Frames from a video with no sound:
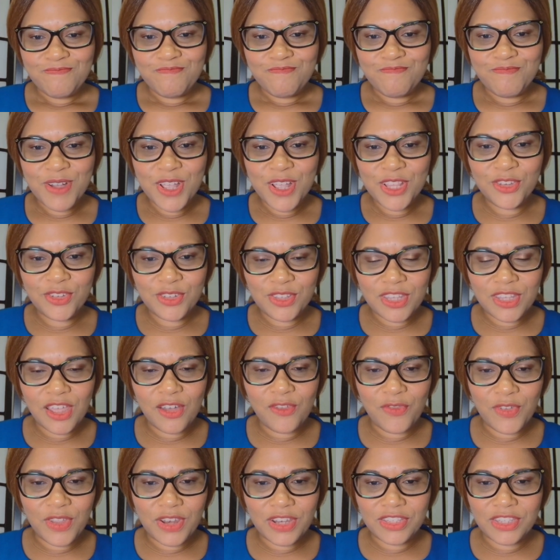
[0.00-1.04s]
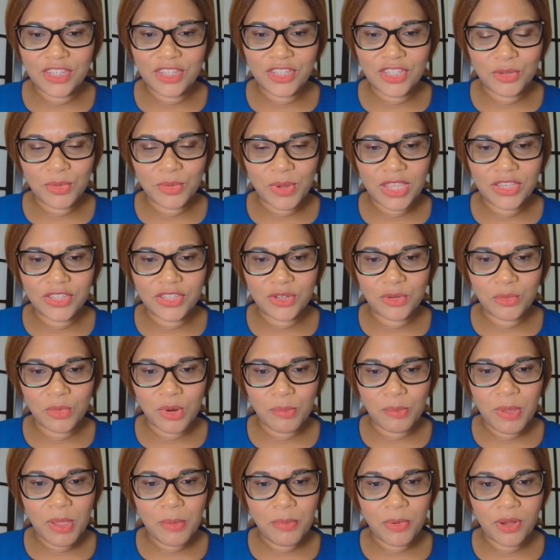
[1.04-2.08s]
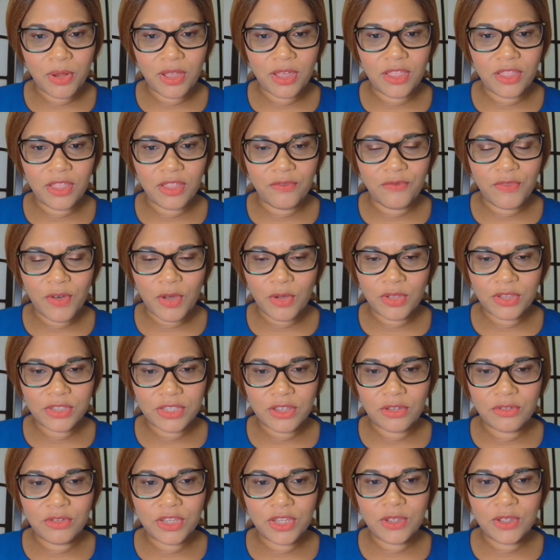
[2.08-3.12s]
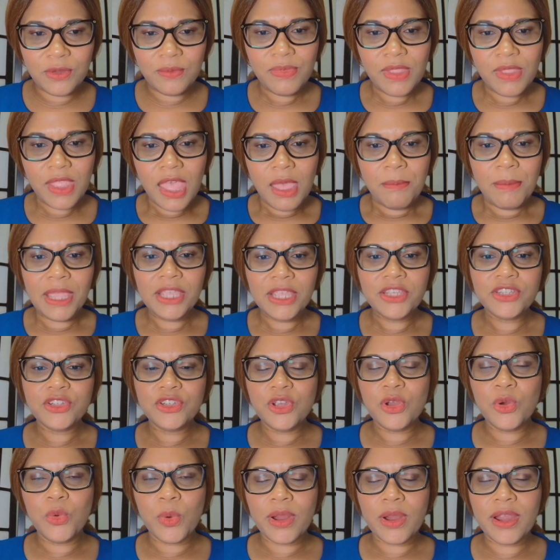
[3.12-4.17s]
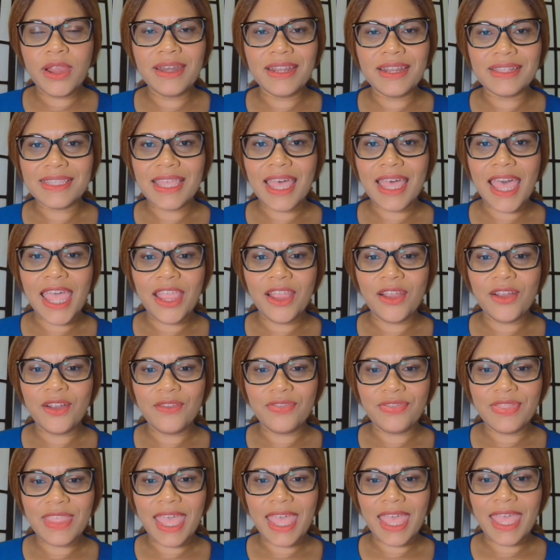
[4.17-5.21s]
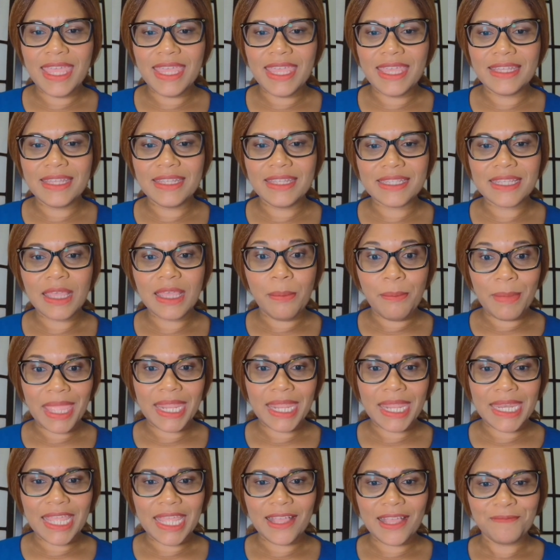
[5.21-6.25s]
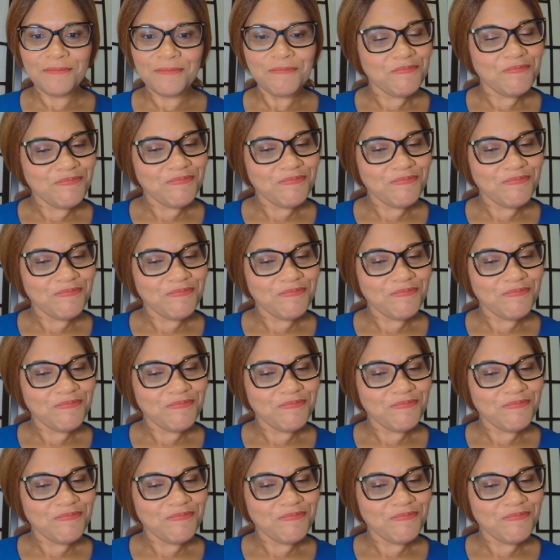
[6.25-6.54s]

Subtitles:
put yourself in a situation where people are going to focus on you, make sure you're wearing attire that is commanding.